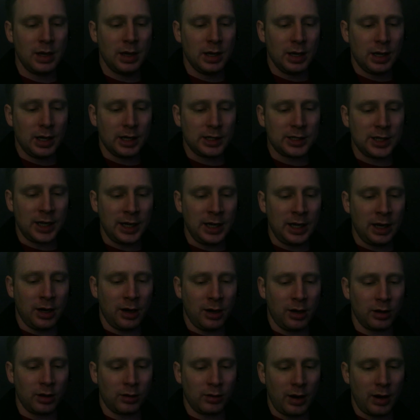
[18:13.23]
A tiny
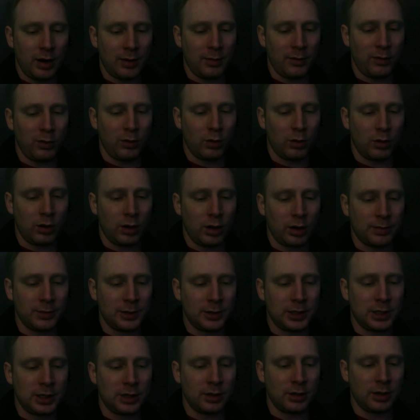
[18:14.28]
hologram of Lorok
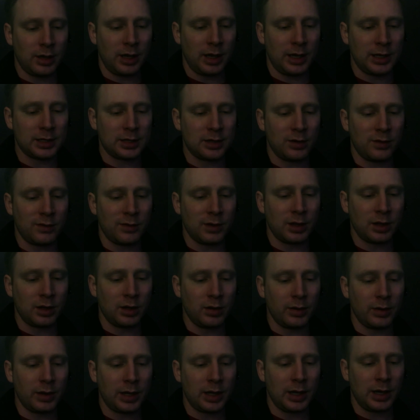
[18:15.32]
materialized over the
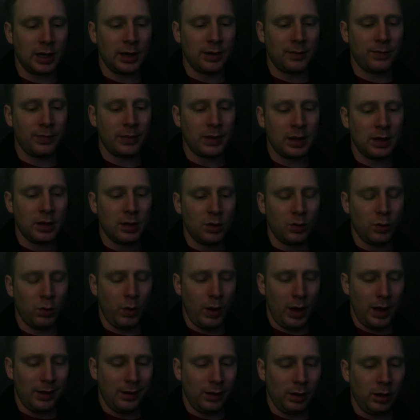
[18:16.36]
glowing eye.
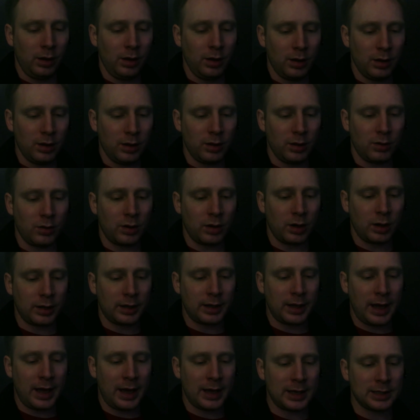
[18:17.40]
Well? Lorok
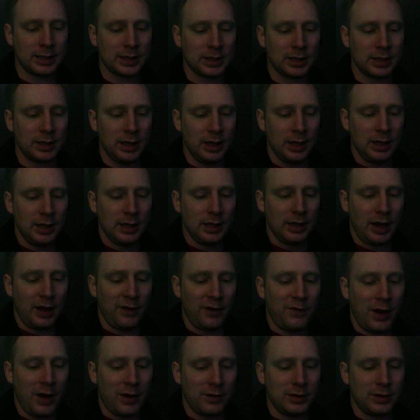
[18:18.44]
asked. I
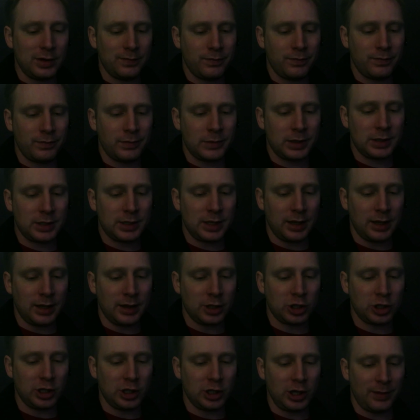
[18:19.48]
found him. Send the
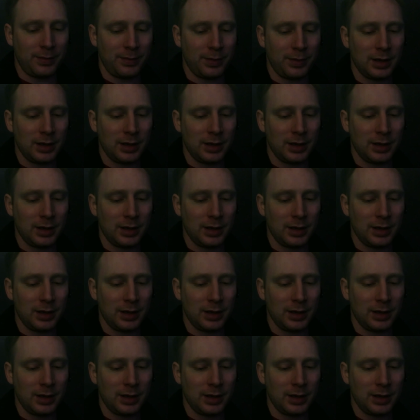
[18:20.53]
ship.